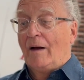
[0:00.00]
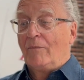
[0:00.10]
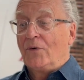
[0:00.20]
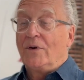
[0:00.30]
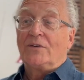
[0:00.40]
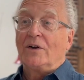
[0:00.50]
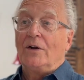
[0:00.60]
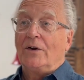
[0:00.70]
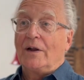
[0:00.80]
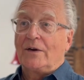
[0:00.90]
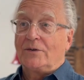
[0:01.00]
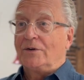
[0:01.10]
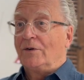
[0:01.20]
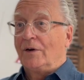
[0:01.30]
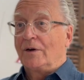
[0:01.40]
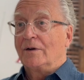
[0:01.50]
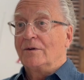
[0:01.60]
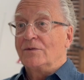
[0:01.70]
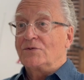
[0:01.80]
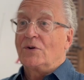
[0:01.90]
You need to learn how to do it.
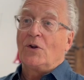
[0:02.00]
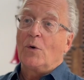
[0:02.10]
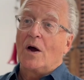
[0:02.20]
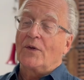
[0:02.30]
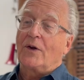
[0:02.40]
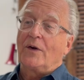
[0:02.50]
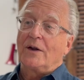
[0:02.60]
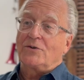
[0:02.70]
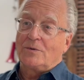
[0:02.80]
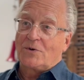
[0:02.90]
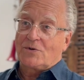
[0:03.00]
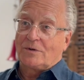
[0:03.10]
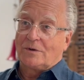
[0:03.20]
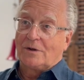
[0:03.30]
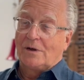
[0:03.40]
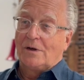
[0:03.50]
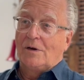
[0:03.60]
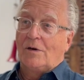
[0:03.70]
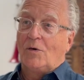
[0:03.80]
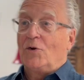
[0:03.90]
So you either go and get tuition,
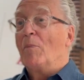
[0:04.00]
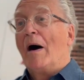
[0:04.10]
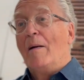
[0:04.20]
or you buy a